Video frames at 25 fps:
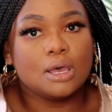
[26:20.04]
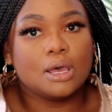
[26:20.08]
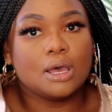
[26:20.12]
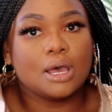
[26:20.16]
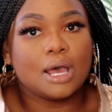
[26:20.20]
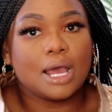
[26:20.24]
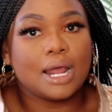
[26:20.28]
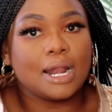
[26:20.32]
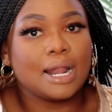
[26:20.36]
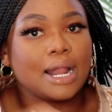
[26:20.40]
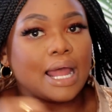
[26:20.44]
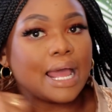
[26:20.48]

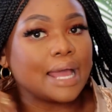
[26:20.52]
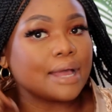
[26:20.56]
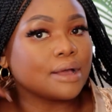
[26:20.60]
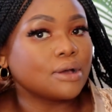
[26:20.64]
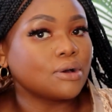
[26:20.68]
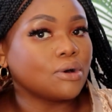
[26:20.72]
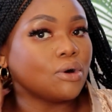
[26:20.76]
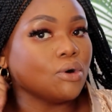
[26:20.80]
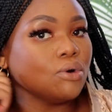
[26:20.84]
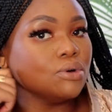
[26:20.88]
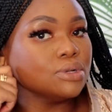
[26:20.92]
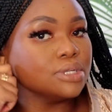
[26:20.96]
I
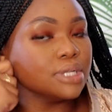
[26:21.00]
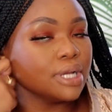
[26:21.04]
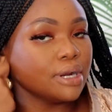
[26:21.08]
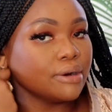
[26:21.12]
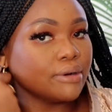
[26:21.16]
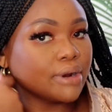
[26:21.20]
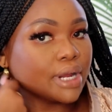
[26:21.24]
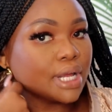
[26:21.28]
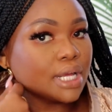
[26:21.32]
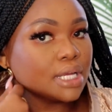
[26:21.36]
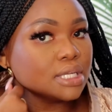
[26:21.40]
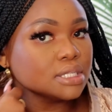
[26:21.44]
like gold
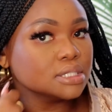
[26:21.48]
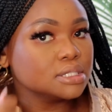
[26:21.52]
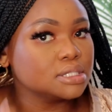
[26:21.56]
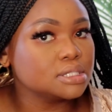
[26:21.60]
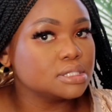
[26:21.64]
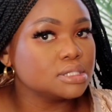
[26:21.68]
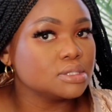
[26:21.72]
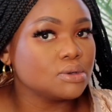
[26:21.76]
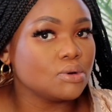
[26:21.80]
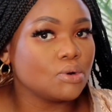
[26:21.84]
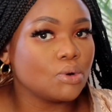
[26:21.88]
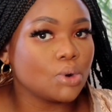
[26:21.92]
earrings
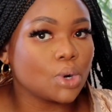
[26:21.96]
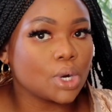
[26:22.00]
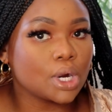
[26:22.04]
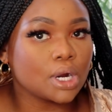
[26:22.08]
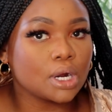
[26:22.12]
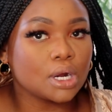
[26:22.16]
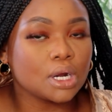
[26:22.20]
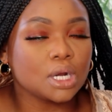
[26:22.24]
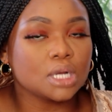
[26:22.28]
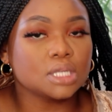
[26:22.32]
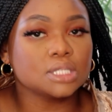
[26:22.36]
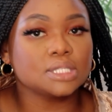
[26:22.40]

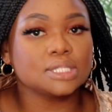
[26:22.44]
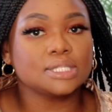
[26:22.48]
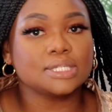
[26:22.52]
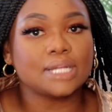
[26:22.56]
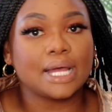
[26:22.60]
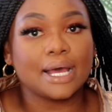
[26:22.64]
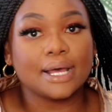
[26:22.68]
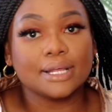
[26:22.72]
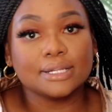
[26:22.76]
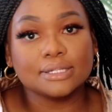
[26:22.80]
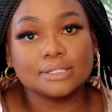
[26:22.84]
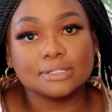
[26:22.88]
or
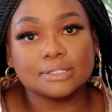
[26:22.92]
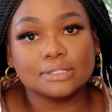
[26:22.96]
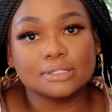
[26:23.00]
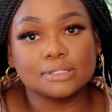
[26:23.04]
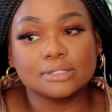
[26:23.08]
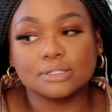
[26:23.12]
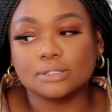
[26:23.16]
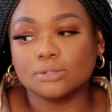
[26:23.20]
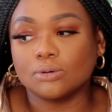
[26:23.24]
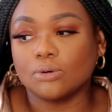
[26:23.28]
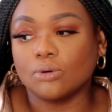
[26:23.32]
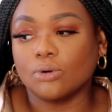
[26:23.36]
studs,
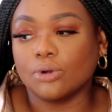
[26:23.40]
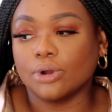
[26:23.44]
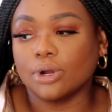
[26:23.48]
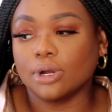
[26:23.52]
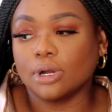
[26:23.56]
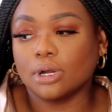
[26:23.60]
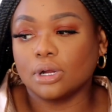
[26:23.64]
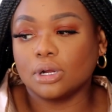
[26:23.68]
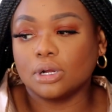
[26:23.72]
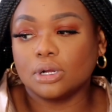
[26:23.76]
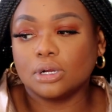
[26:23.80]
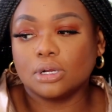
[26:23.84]

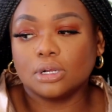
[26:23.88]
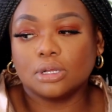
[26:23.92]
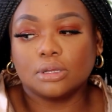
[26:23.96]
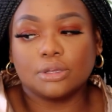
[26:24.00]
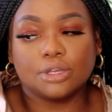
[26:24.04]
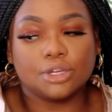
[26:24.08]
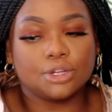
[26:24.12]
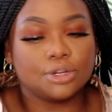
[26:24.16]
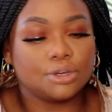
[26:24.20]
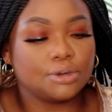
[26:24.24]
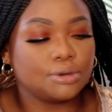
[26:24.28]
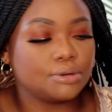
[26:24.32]
or
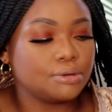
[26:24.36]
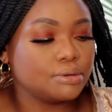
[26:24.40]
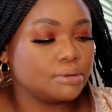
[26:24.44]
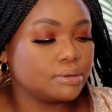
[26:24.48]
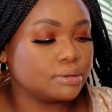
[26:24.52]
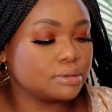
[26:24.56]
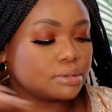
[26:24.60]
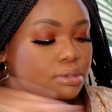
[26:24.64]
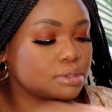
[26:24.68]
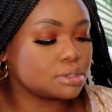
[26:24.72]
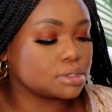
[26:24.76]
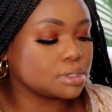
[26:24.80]
you know,
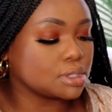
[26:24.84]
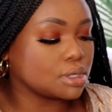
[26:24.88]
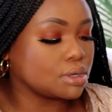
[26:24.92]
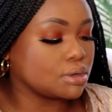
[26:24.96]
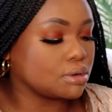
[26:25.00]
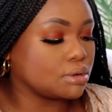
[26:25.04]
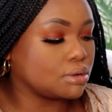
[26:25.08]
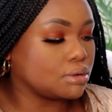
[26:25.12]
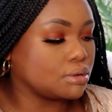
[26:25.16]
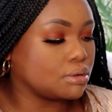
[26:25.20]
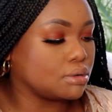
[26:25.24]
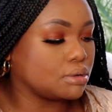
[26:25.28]

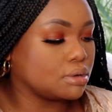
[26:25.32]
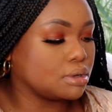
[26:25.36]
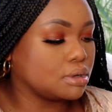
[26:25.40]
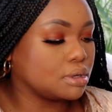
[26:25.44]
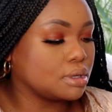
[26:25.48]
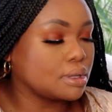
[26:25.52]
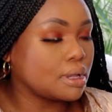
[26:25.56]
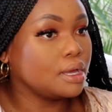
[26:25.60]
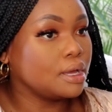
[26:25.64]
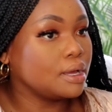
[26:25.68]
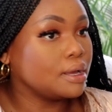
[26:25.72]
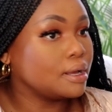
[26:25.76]
so
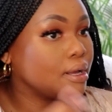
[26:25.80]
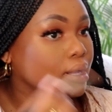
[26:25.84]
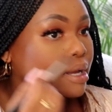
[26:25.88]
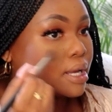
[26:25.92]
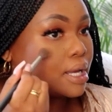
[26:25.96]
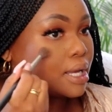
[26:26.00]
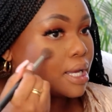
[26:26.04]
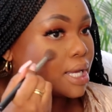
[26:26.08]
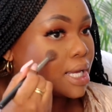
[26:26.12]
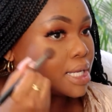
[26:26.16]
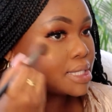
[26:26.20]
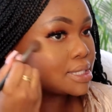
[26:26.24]

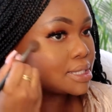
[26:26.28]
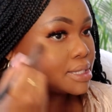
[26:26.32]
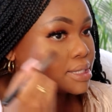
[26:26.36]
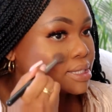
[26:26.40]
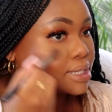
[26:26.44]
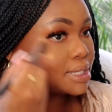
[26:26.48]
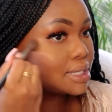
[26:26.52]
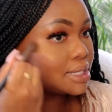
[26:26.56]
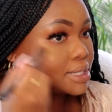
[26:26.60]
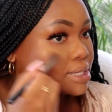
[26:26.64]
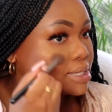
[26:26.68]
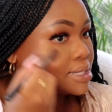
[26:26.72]
I just
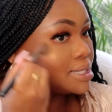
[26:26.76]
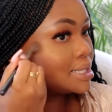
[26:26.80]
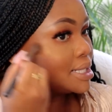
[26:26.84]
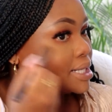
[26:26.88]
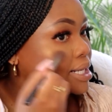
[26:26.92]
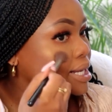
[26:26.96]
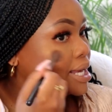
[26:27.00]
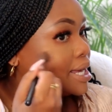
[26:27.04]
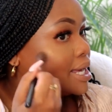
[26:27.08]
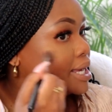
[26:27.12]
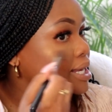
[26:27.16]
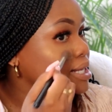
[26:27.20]
didn't see
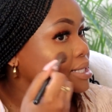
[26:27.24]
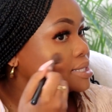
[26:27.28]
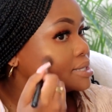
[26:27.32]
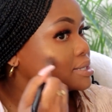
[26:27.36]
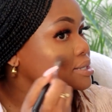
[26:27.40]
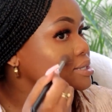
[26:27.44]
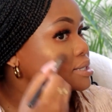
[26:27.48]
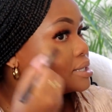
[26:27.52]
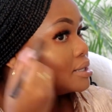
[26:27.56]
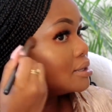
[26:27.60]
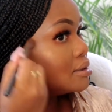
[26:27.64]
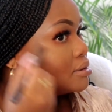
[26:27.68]
it as
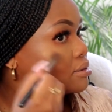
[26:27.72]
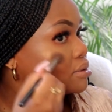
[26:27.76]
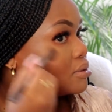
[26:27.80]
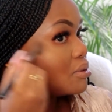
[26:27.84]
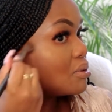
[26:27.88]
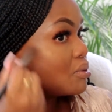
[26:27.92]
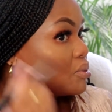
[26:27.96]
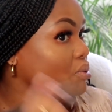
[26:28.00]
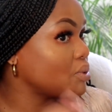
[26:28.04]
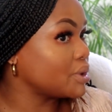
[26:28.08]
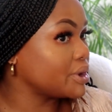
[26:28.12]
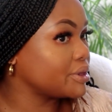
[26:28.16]

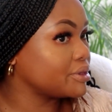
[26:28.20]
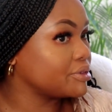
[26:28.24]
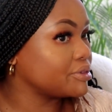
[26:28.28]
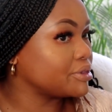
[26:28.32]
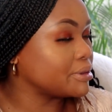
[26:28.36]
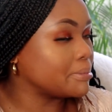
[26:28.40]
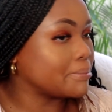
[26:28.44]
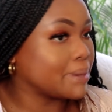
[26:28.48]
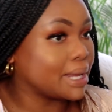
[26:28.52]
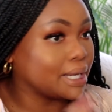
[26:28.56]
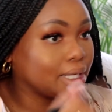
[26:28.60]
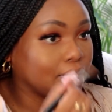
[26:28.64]
worth
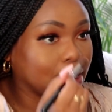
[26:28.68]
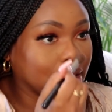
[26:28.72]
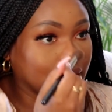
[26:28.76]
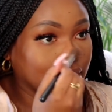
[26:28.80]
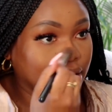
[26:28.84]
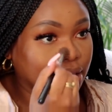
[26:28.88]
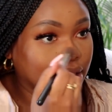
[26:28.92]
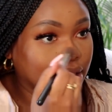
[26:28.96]
the money,